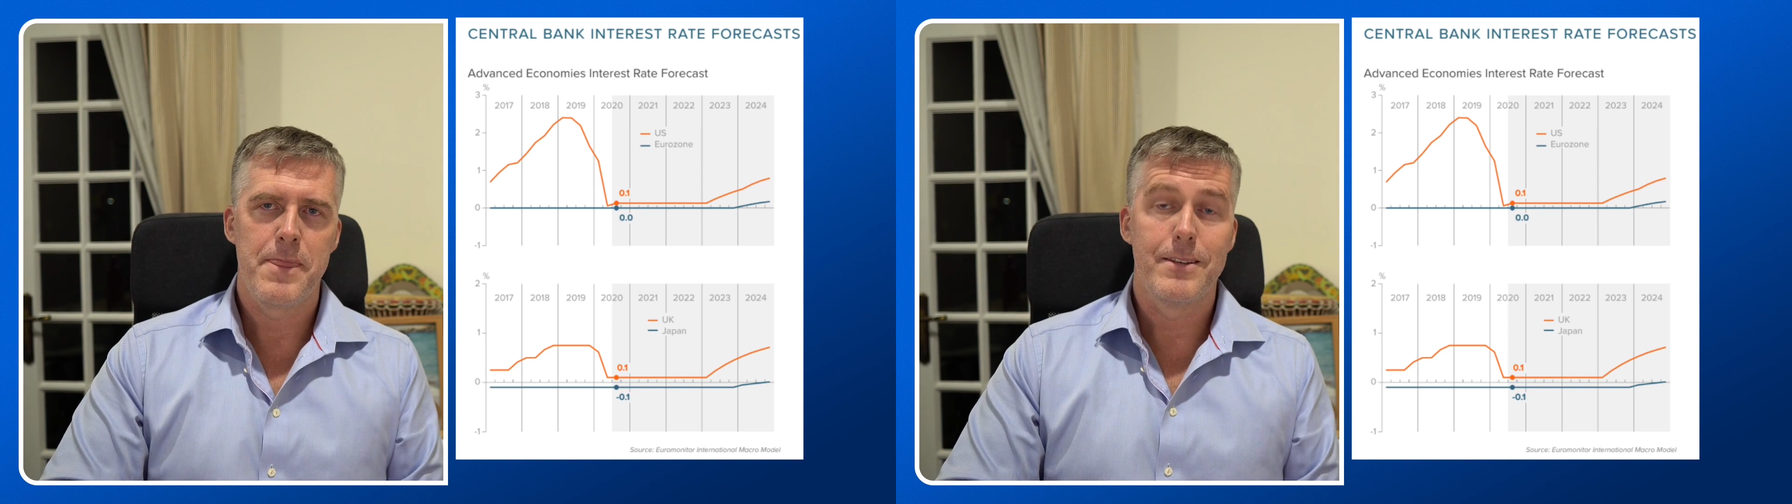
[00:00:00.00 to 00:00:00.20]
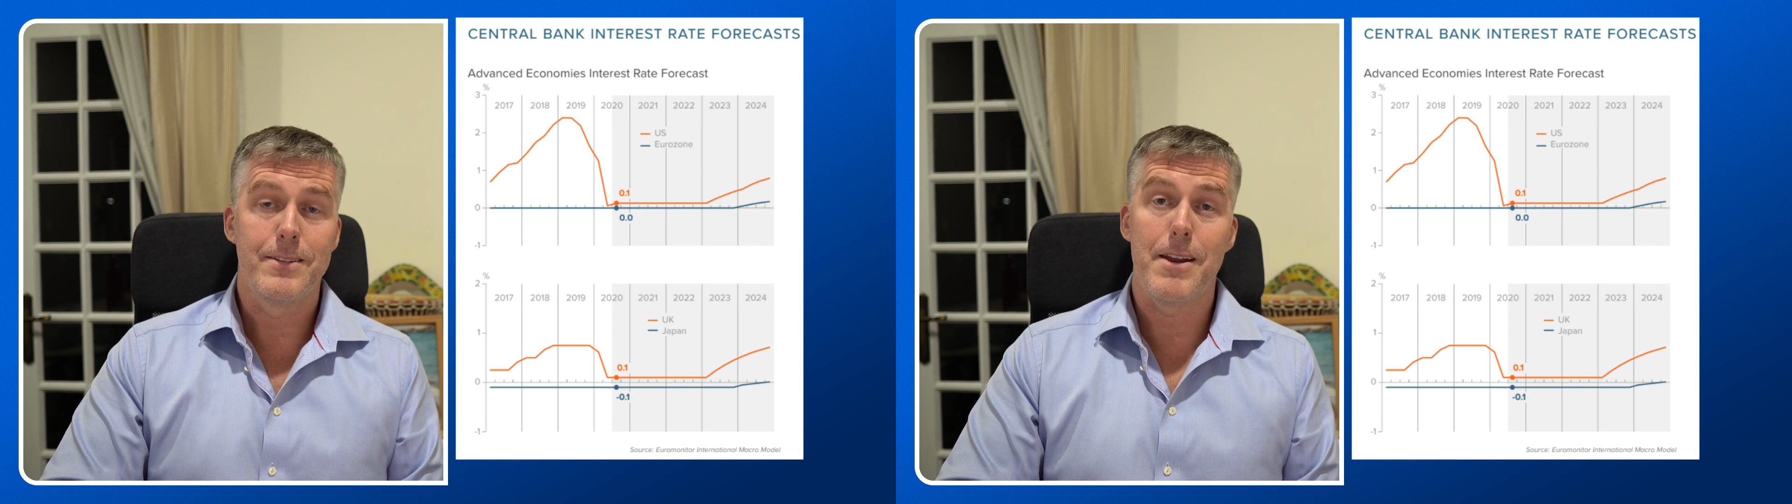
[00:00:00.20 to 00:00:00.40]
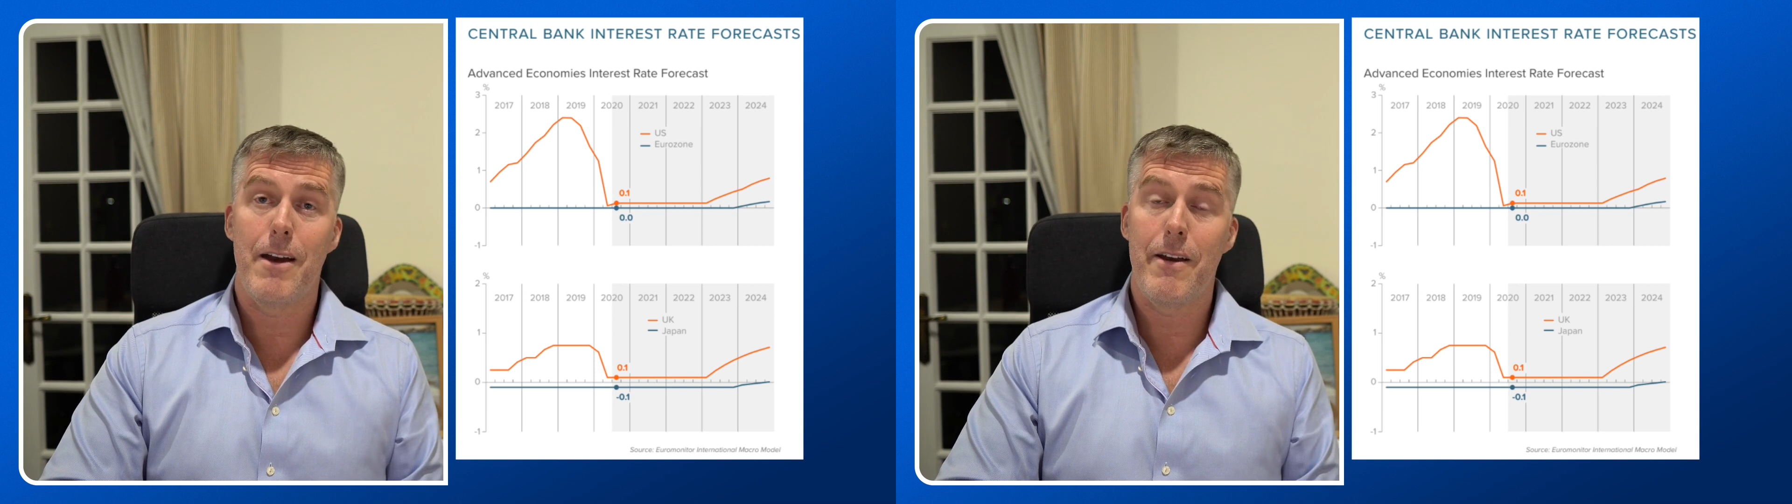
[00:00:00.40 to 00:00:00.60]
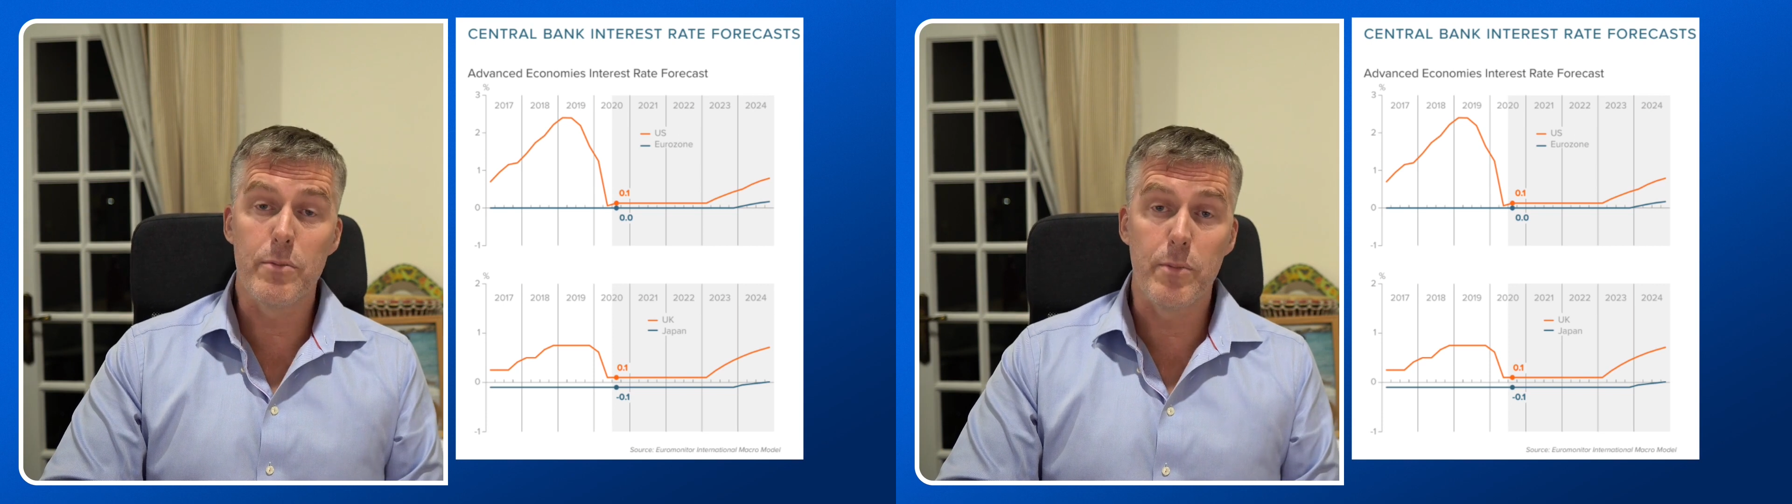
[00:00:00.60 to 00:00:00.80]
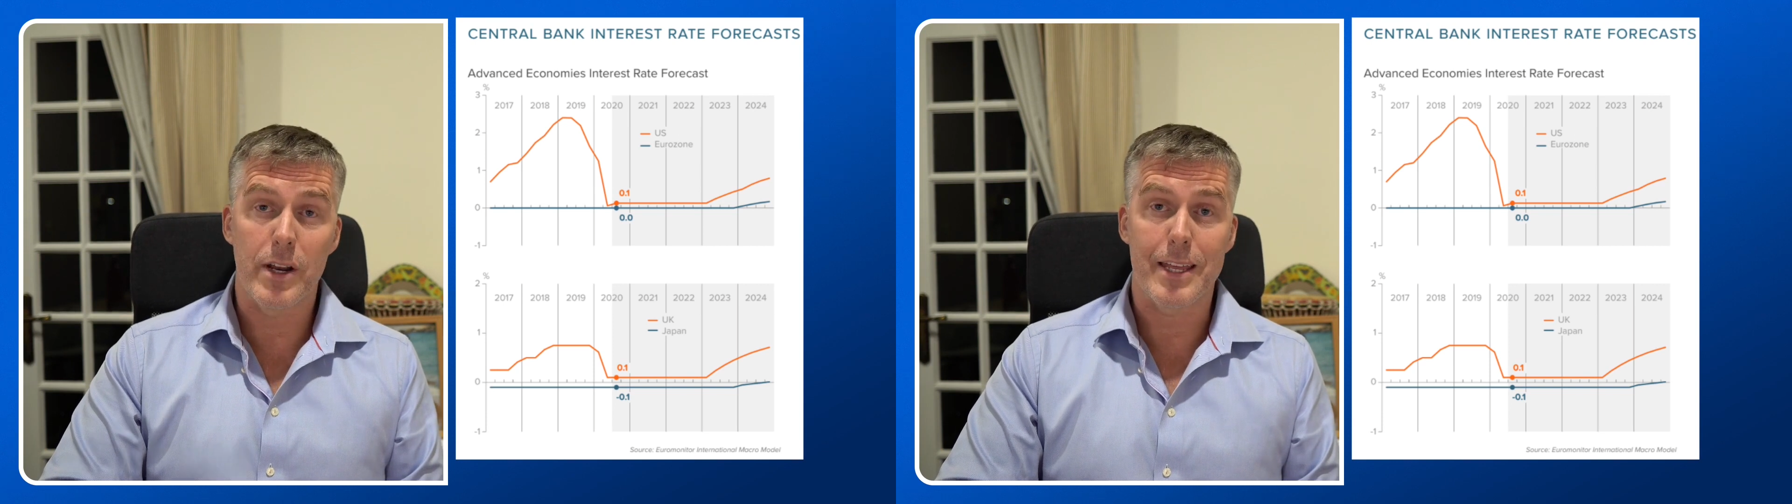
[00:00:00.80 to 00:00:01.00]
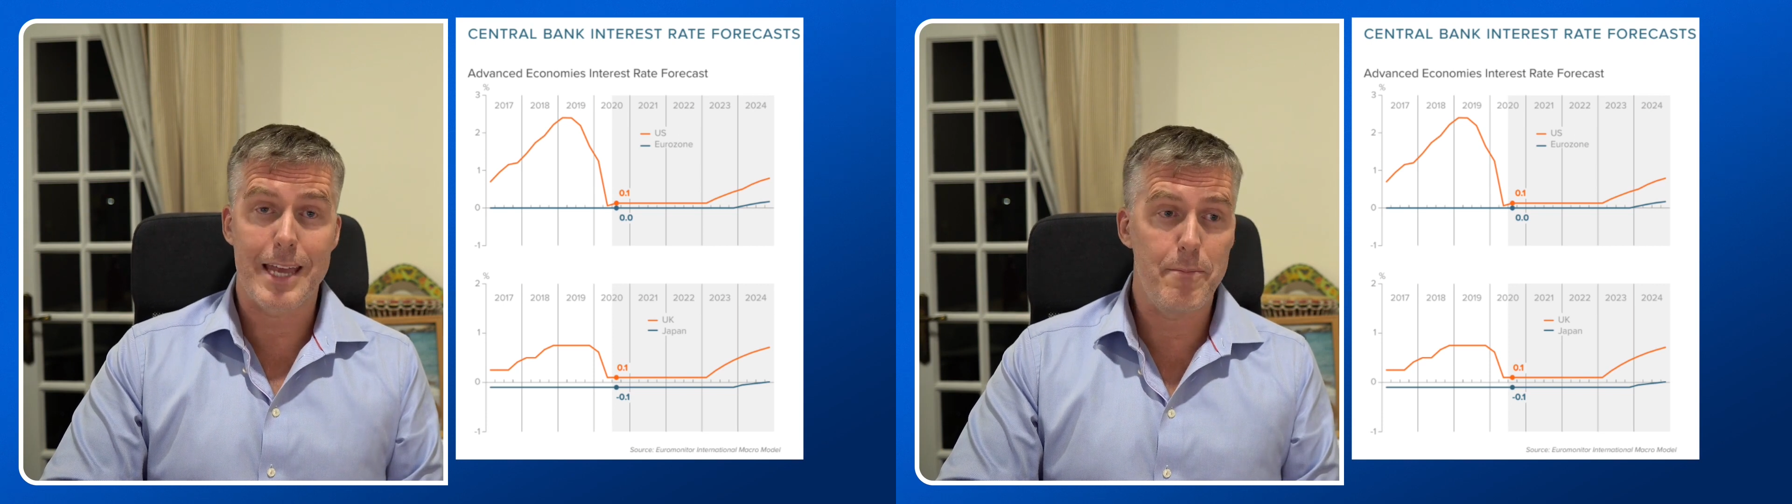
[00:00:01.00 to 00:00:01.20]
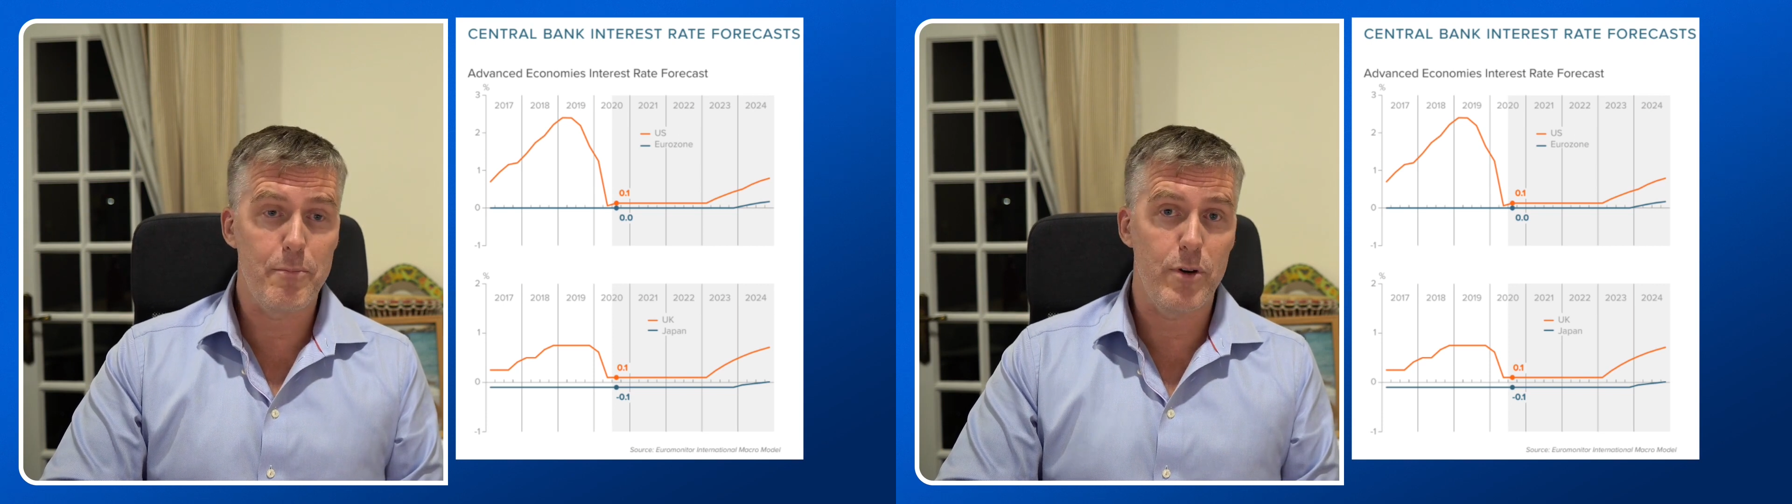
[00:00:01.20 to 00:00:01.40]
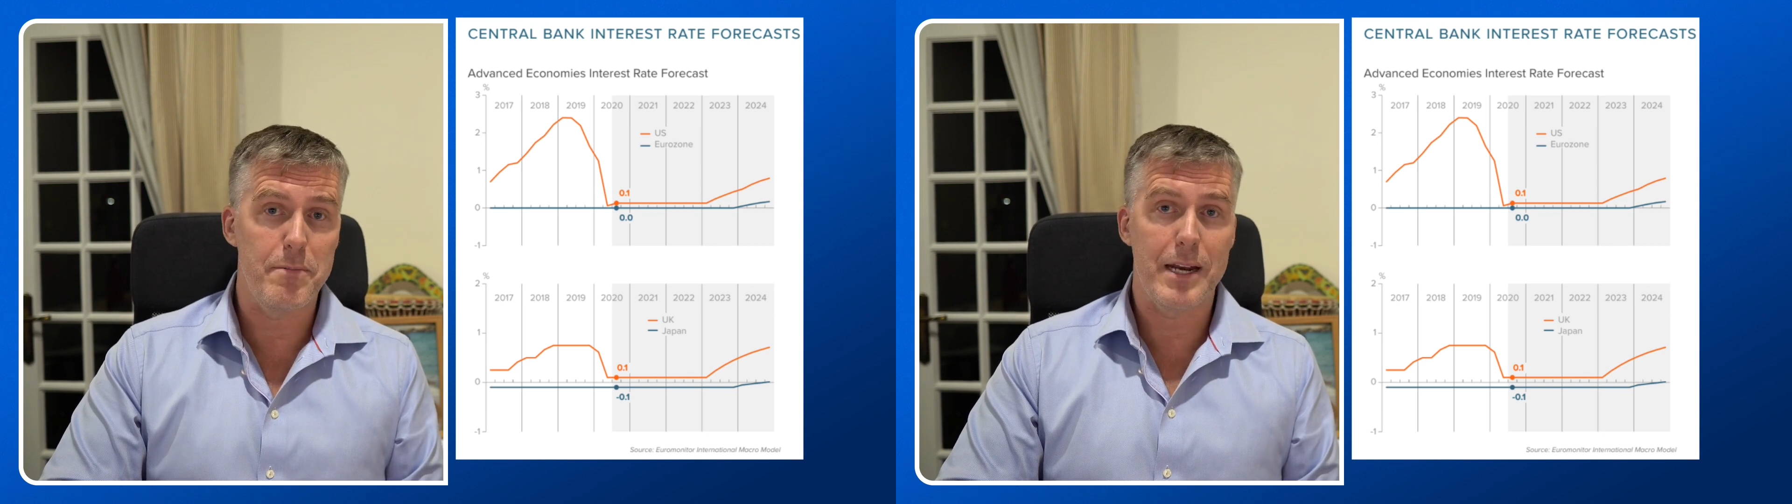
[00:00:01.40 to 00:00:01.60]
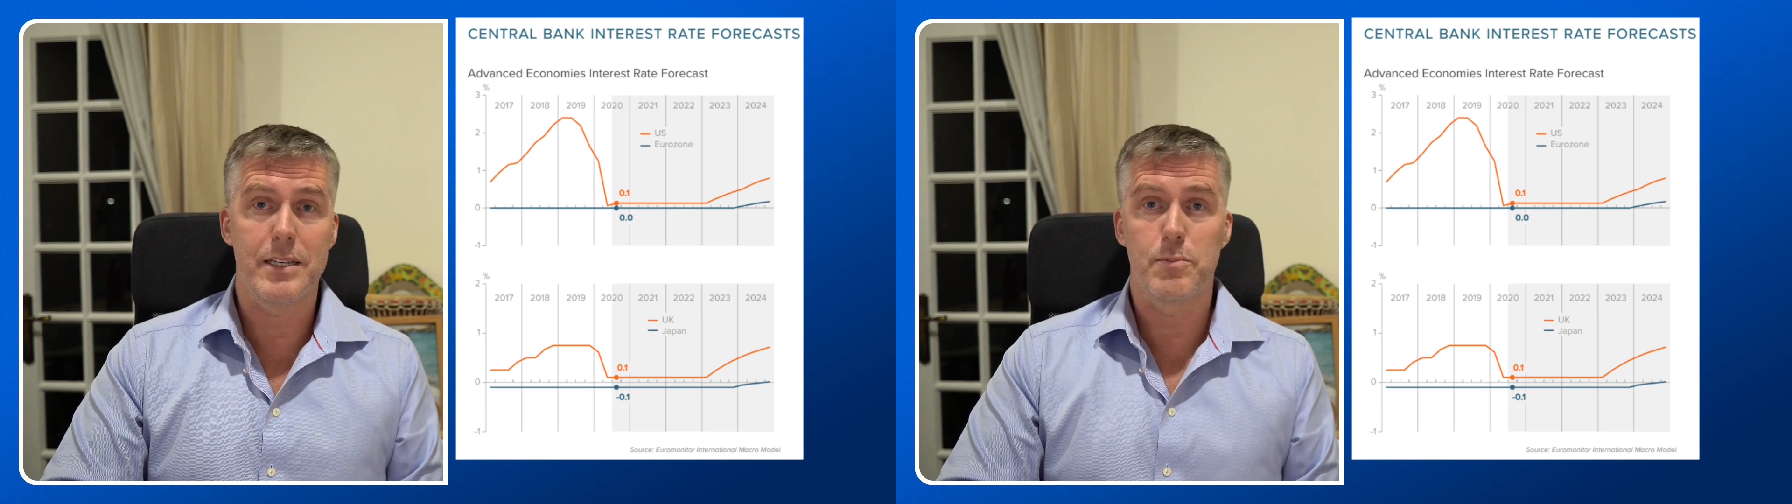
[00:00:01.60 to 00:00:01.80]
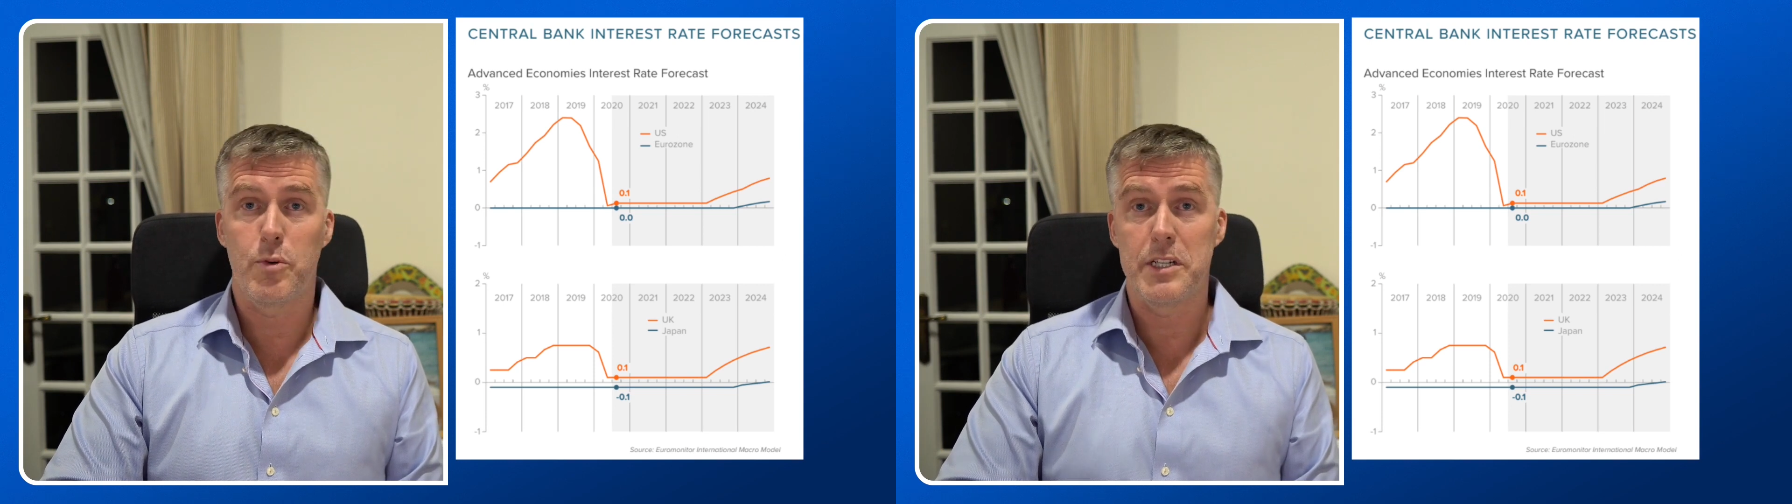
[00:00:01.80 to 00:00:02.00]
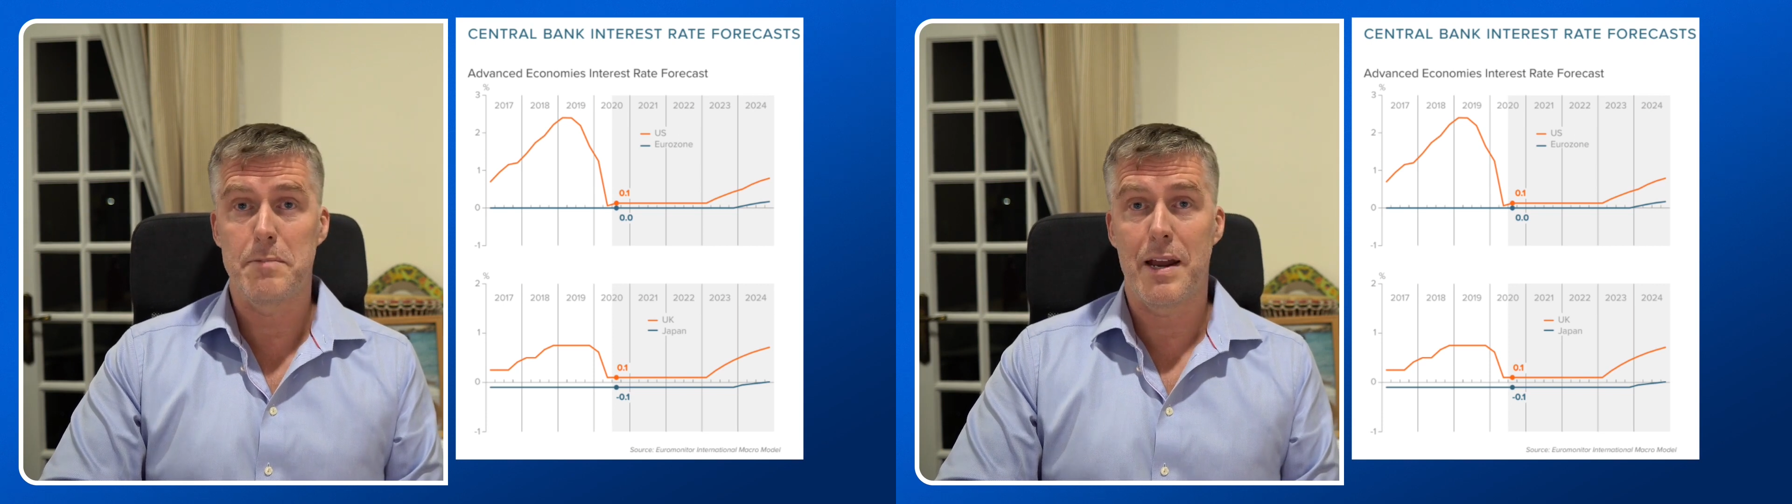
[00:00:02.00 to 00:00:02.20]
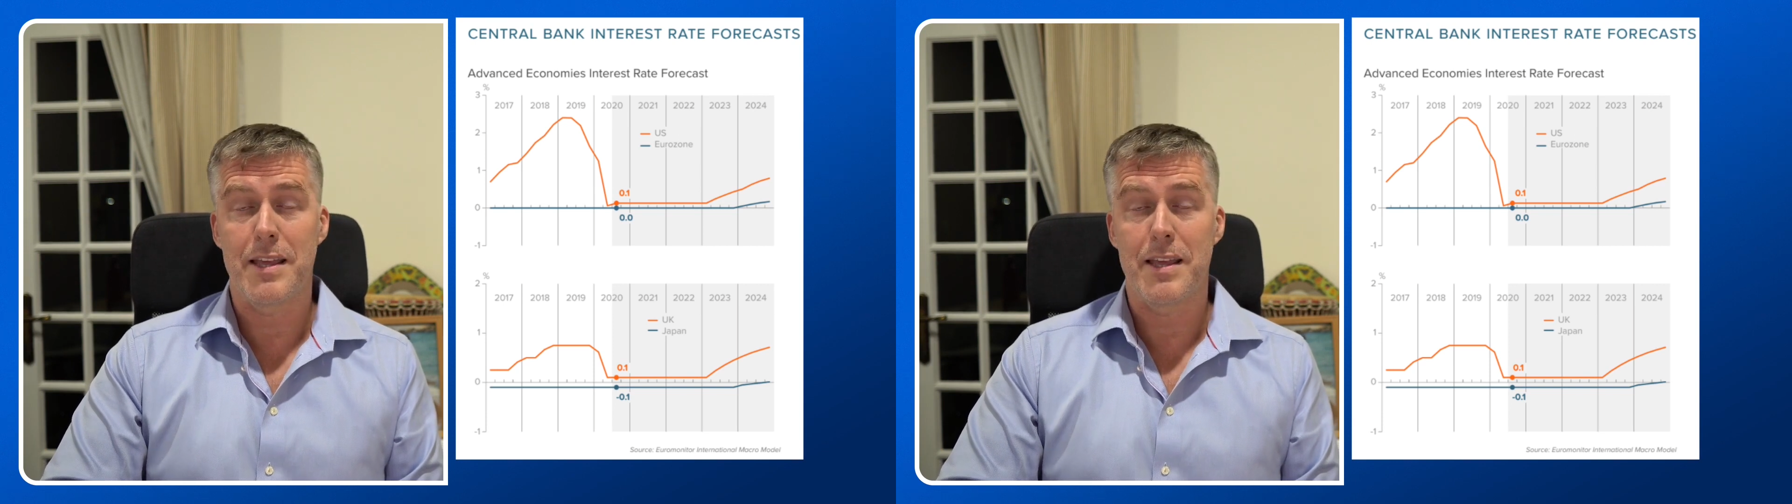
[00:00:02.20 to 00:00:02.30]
So now everybody that can print money is printing money.